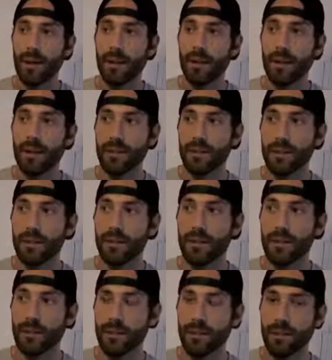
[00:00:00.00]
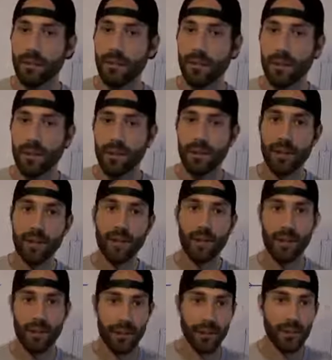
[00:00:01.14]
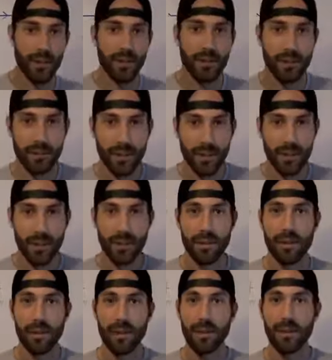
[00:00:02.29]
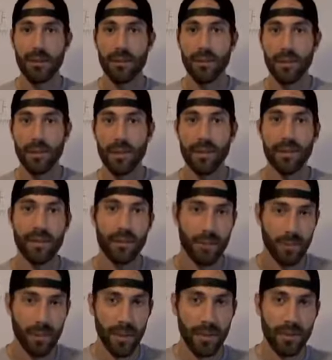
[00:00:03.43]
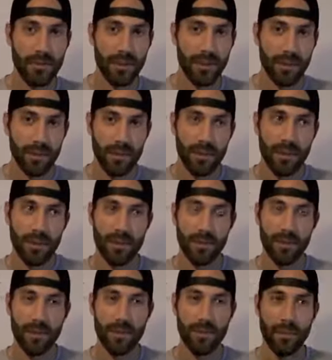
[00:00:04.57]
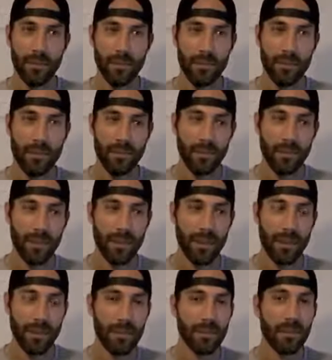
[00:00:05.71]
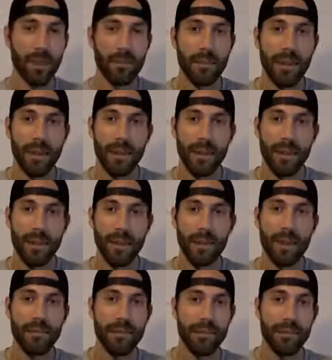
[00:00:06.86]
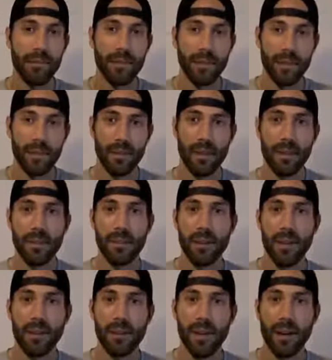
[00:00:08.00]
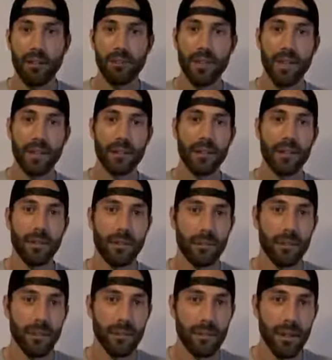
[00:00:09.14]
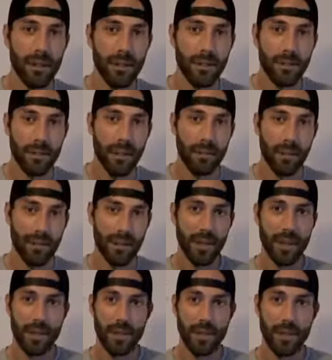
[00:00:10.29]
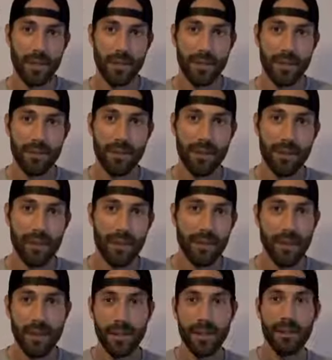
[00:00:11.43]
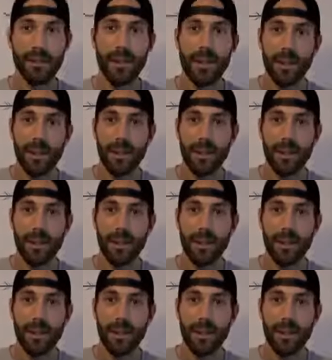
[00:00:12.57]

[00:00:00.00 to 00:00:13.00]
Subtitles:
I started to look into the curvature of the Earth and the rotation and the speeds of Earth, and it kind of blew my mind that I'd never really thought about how fast the Earth rotates or how much it actually curves. Here I am